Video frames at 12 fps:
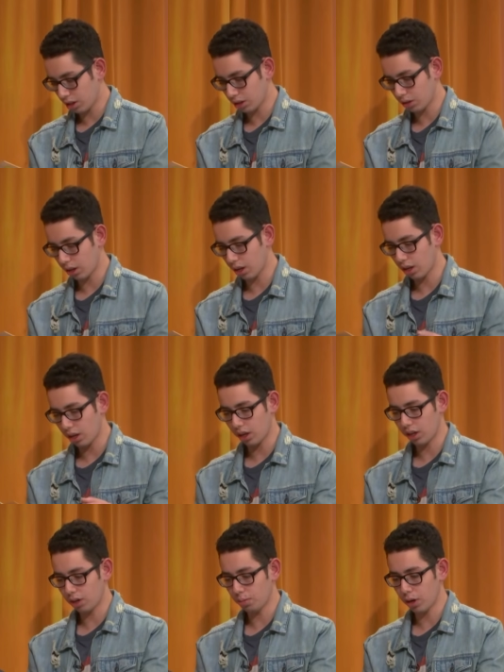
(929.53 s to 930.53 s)
in a
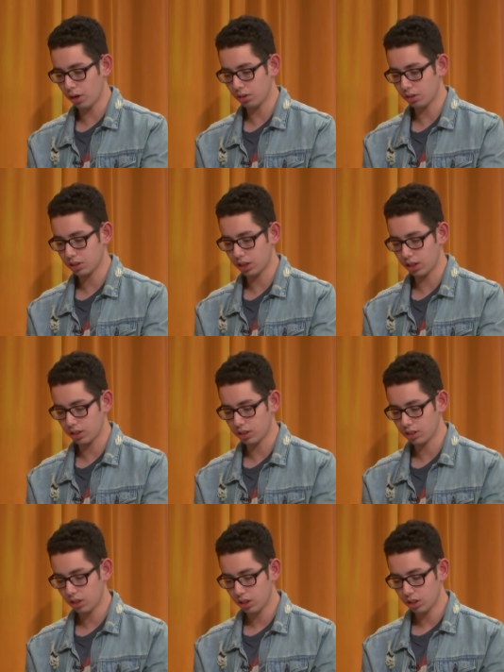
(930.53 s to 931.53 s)
numerical
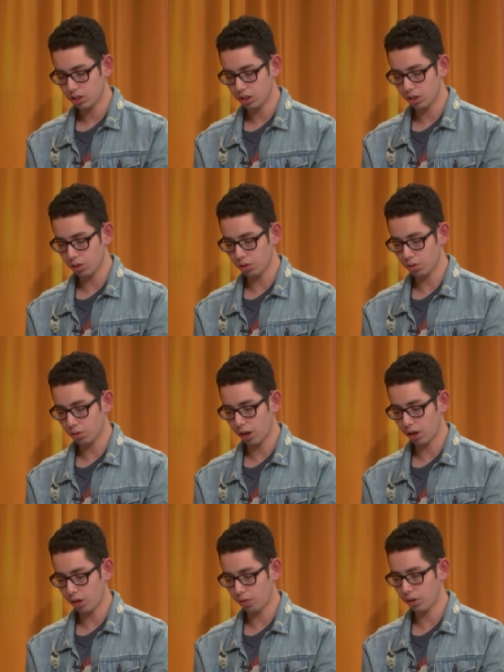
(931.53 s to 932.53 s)
sense. So I
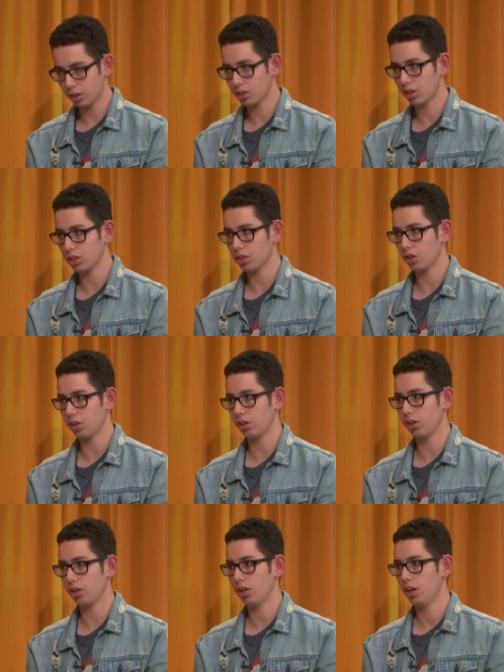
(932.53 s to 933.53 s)
don't know if we discussed
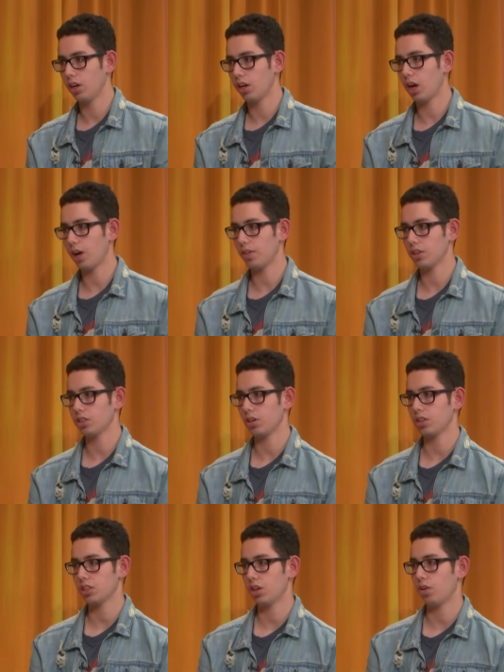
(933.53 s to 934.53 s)
earlier, comics are on
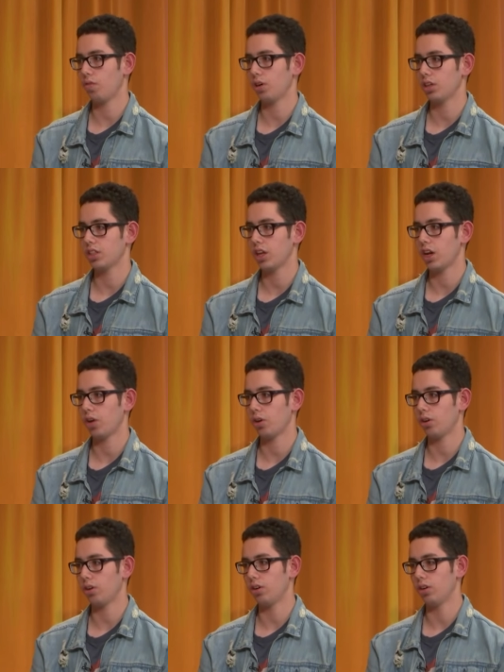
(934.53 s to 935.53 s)
a scale of 1 to 10, I
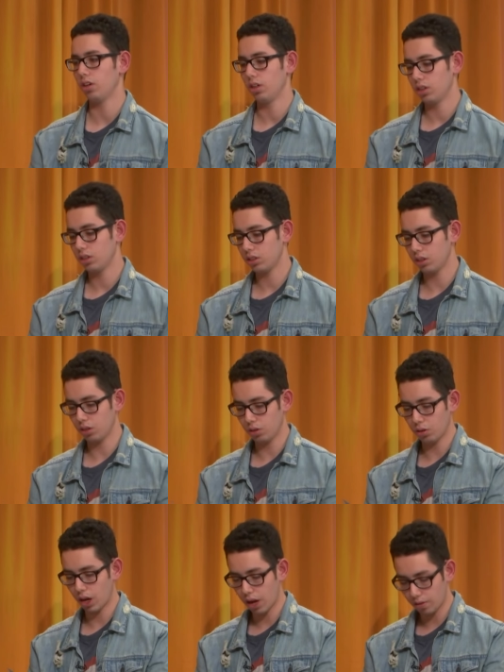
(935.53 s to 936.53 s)
recall. So
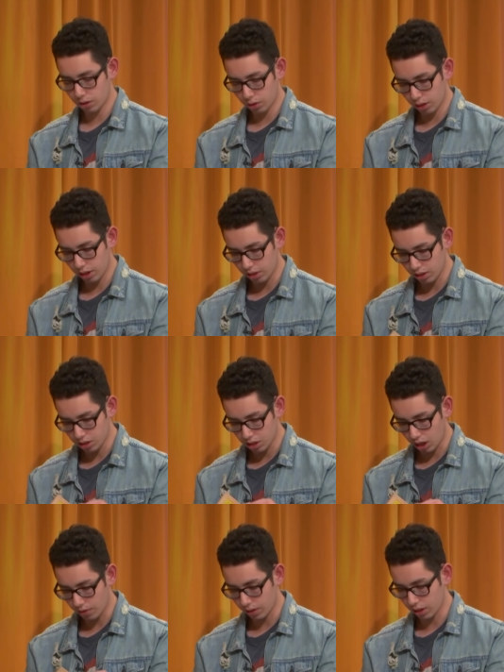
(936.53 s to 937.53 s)
I would grade this
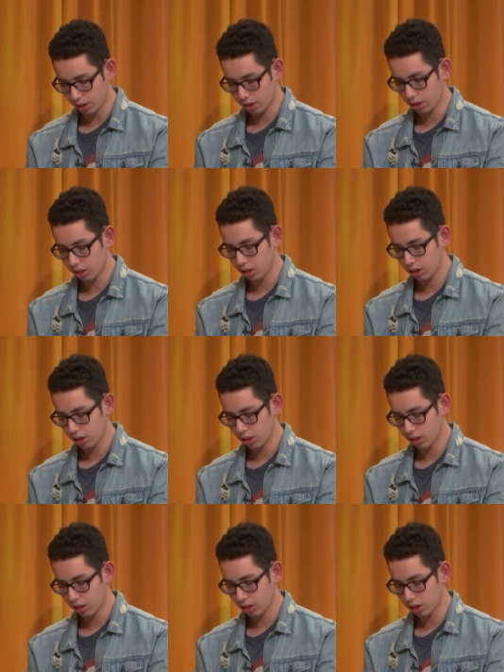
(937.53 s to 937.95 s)
comic.